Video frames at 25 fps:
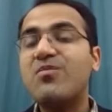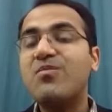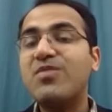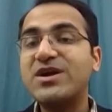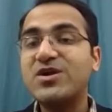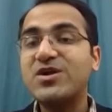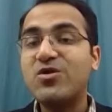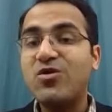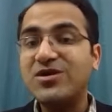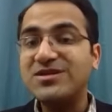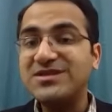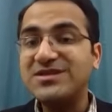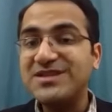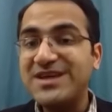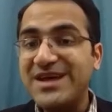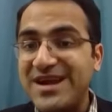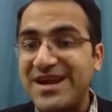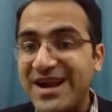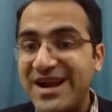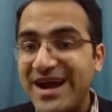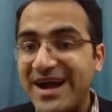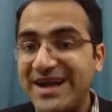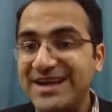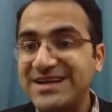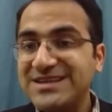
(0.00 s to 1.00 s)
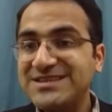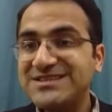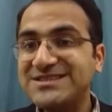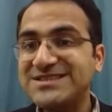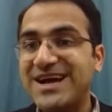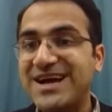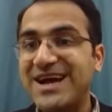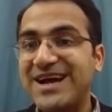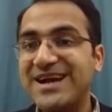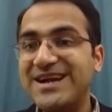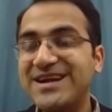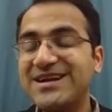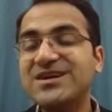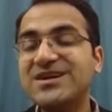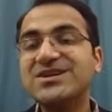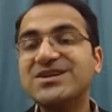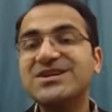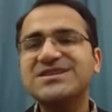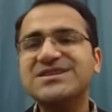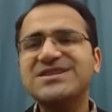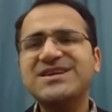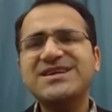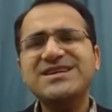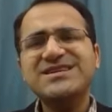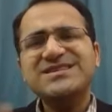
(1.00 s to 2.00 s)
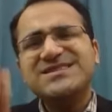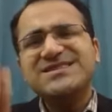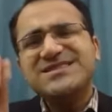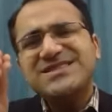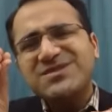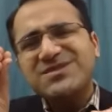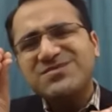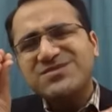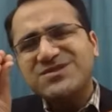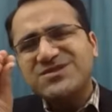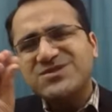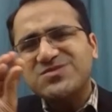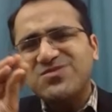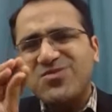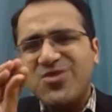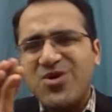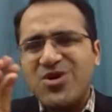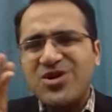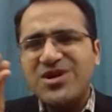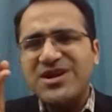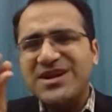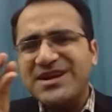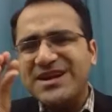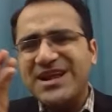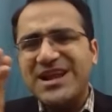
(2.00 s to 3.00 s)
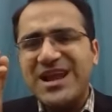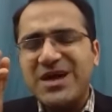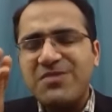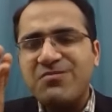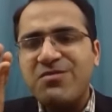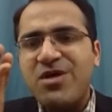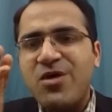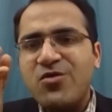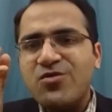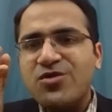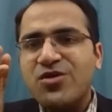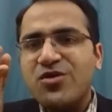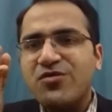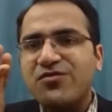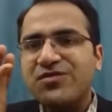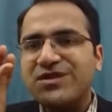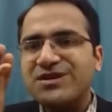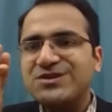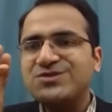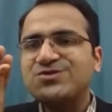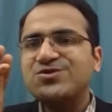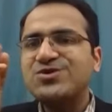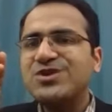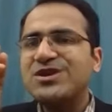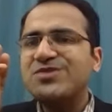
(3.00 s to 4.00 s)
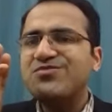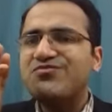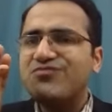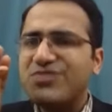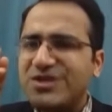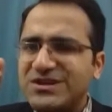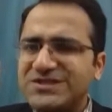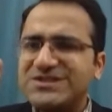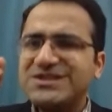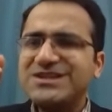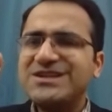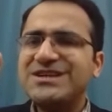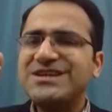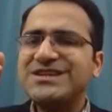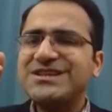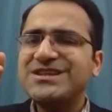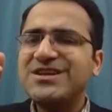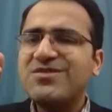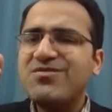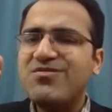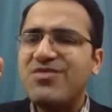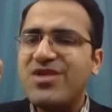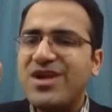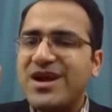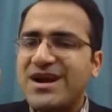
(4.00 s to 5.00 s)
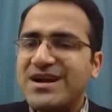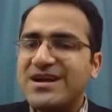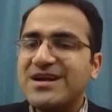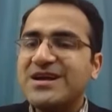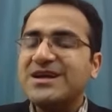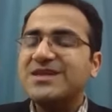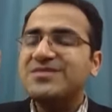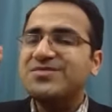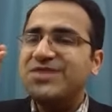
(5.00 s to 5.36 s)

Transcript: but on the right side there is some small little amount of insulin present in the blood